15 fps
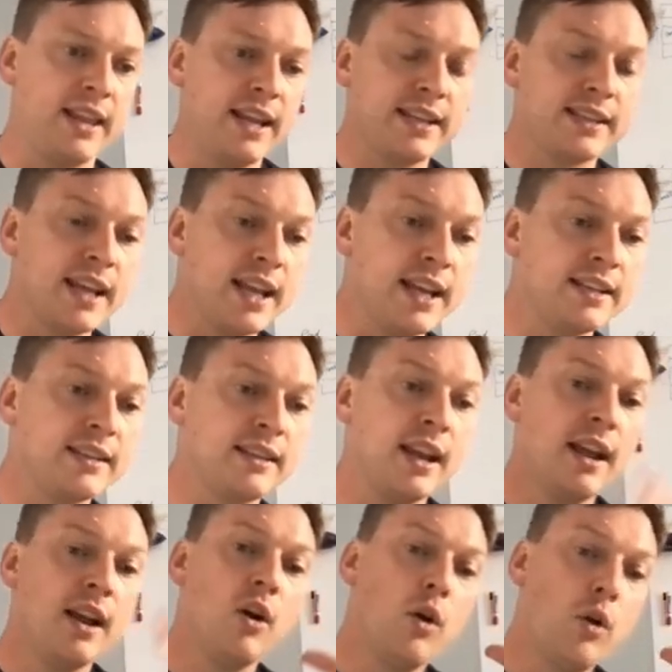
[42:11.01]
This is
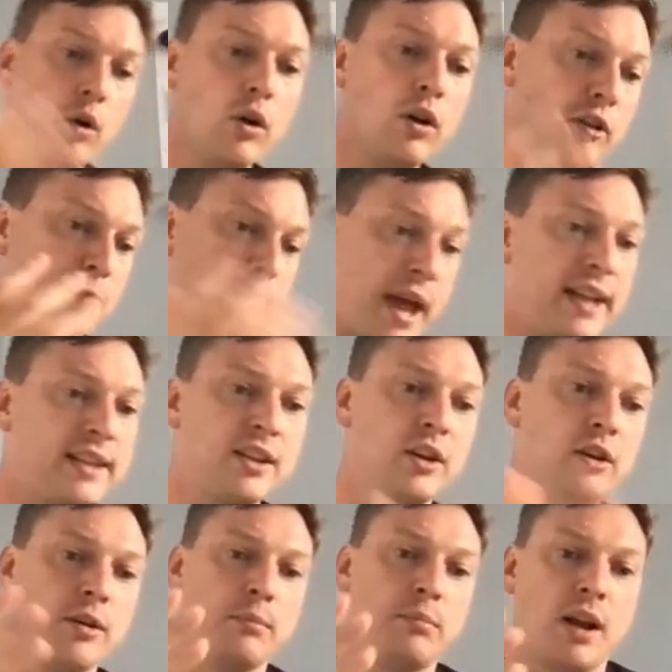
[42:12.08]
all of
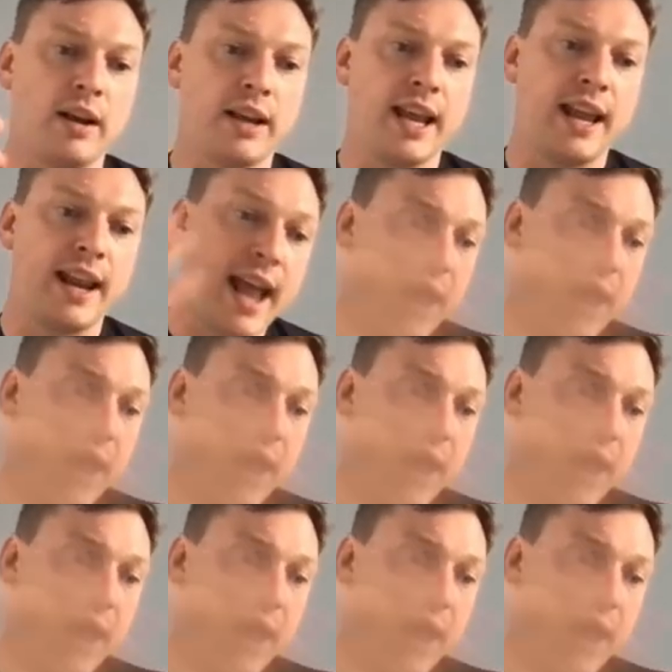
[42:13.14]
Besu can plug in,